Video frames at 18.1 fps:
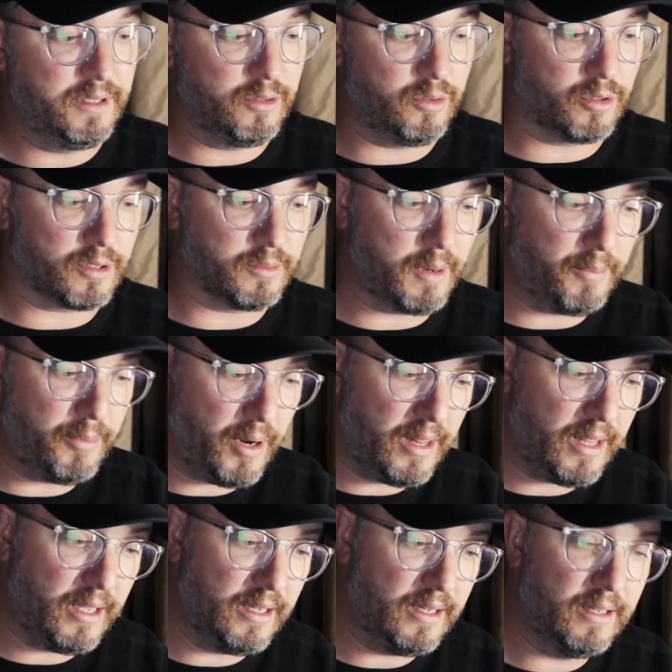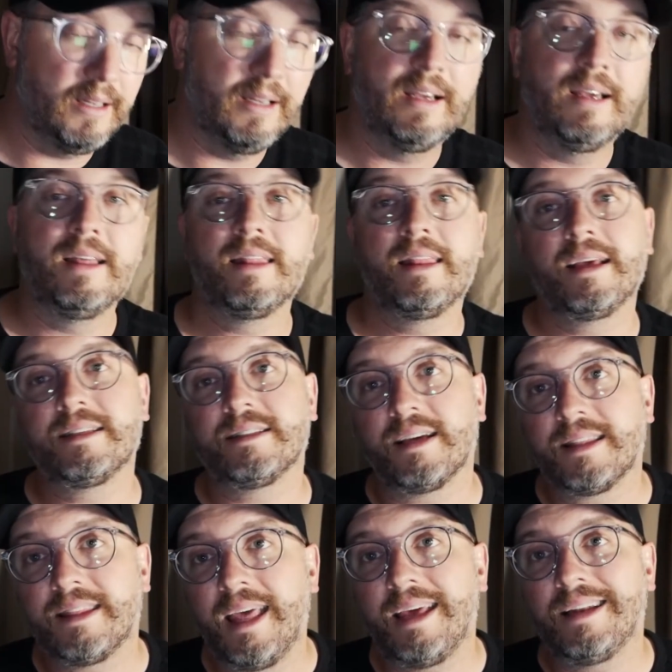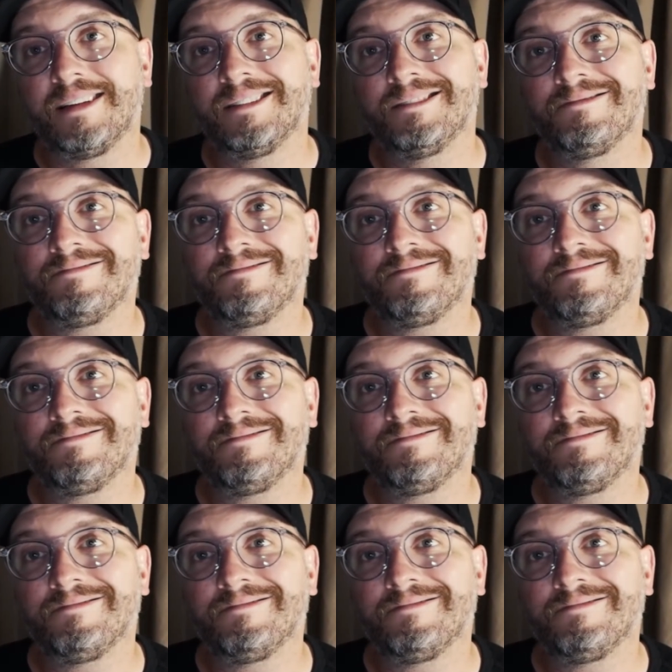talk to my brother, things like that.